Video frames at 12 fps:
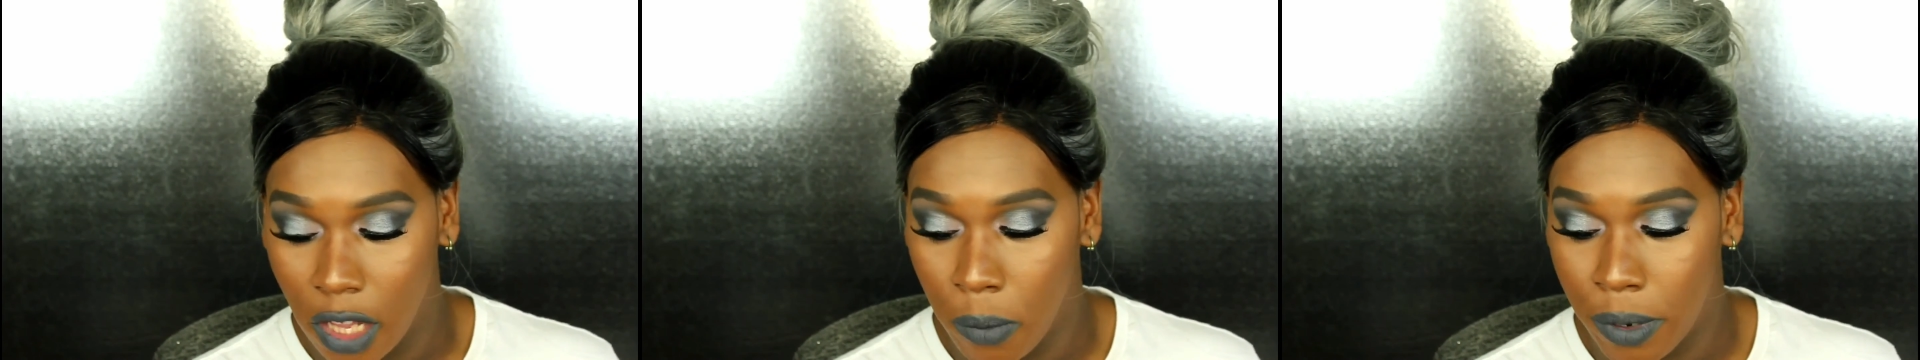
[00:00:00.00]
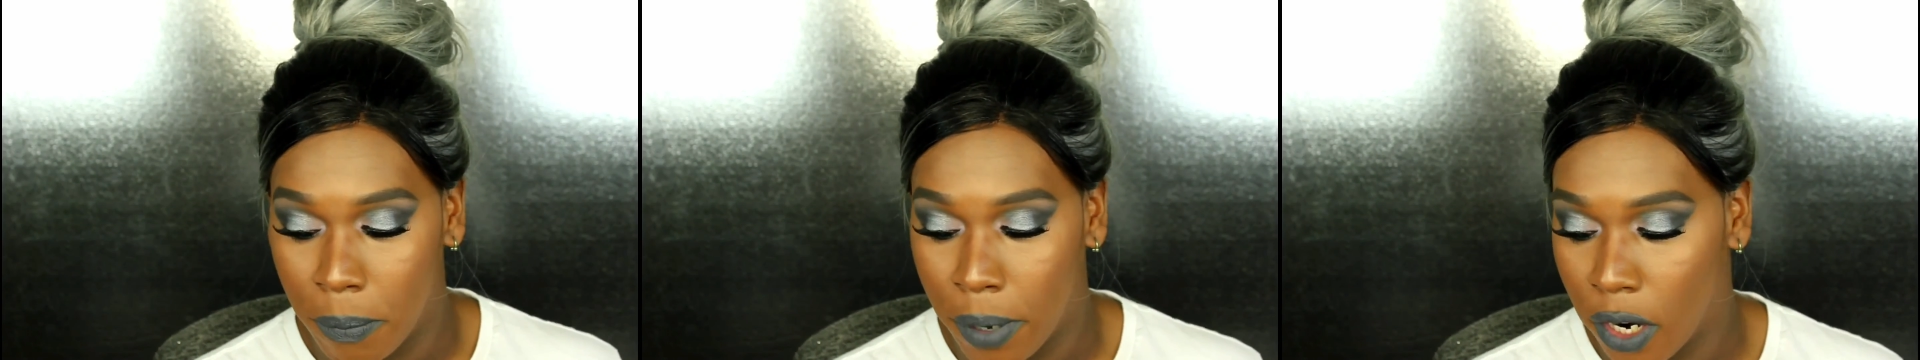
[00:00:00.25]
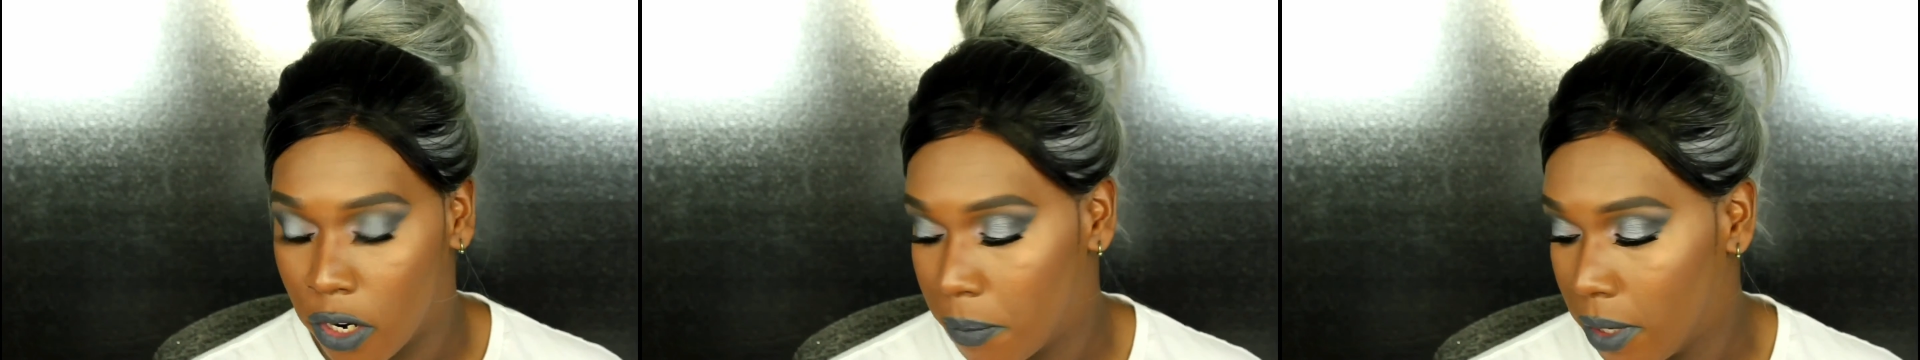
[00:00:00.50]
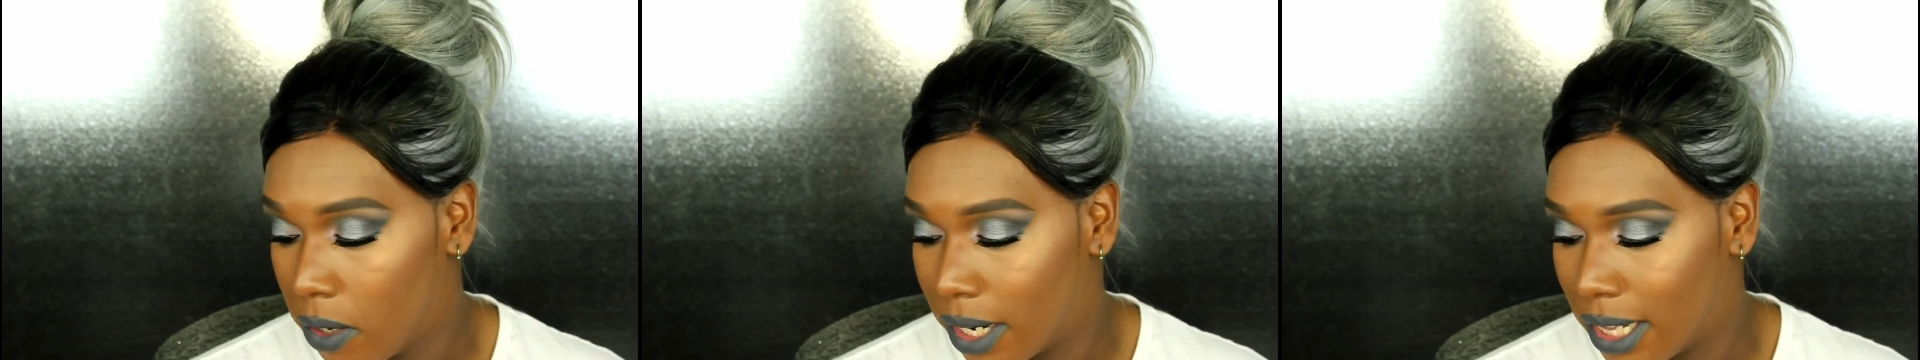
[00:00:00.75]
little bit of
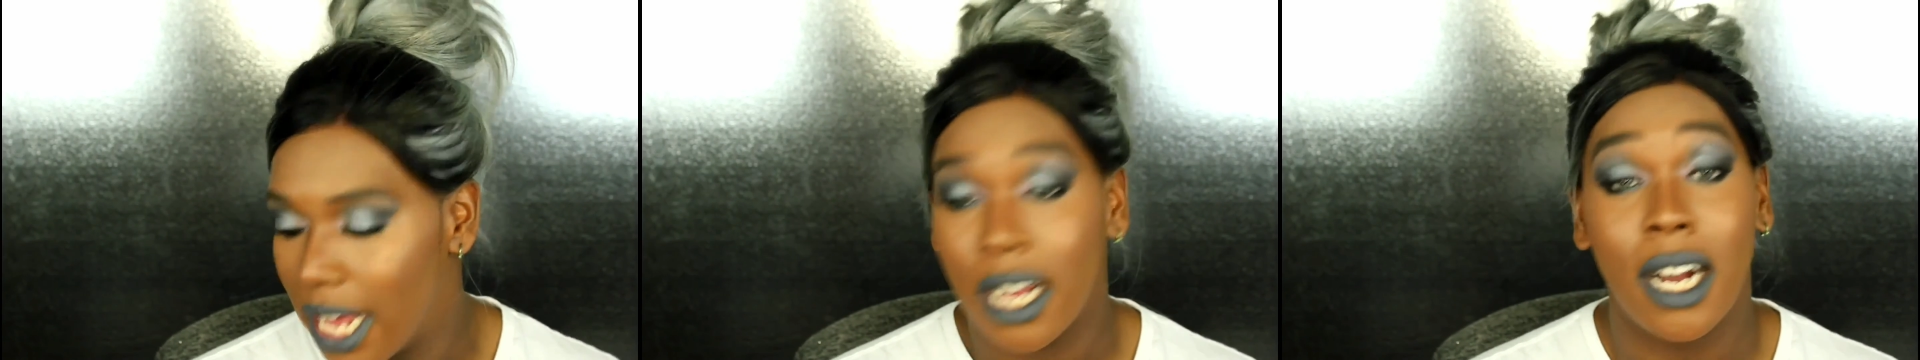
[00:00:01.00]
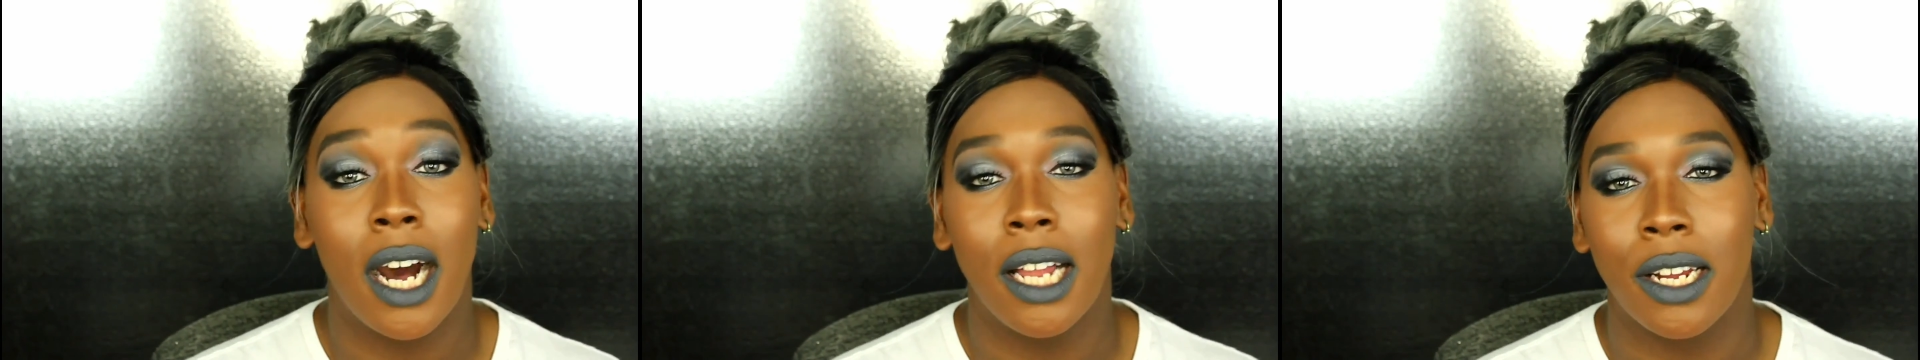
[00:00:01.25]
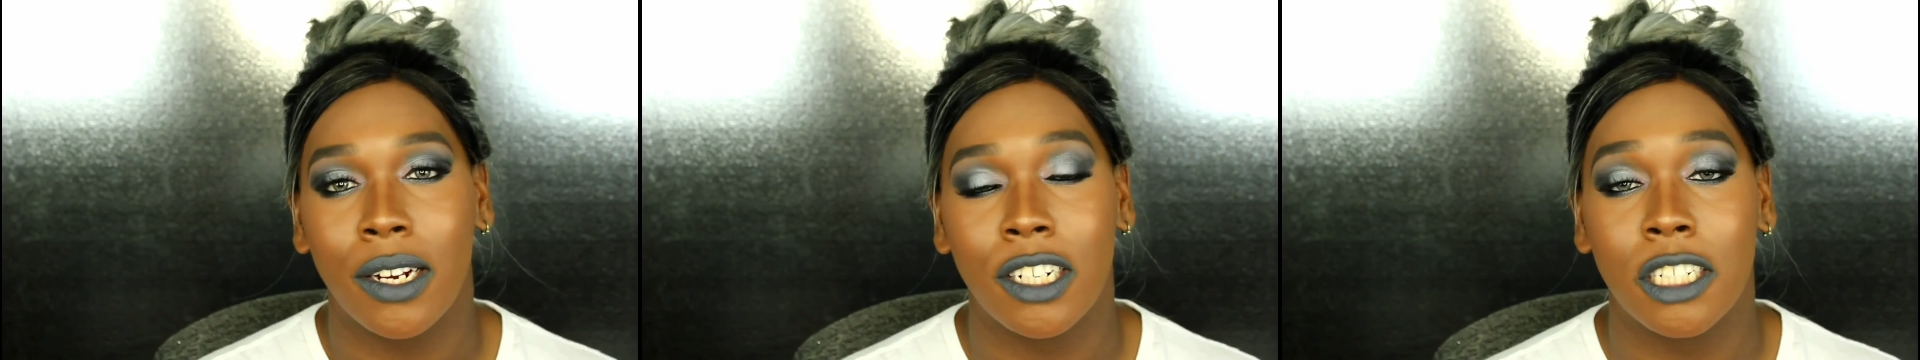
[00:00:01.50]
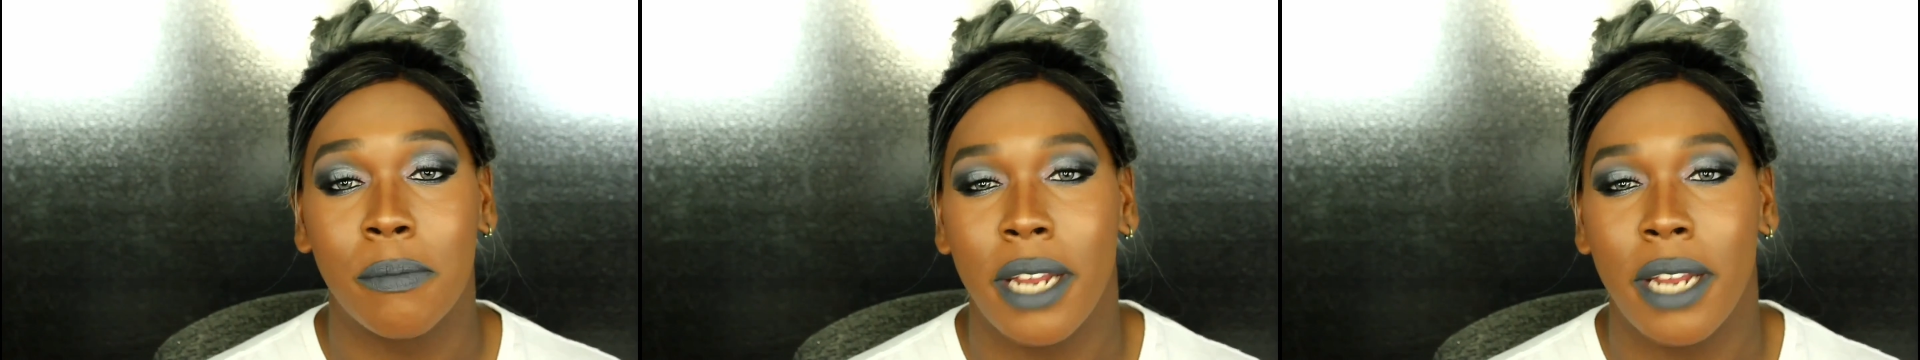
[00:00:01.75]
purple and a lot of colors,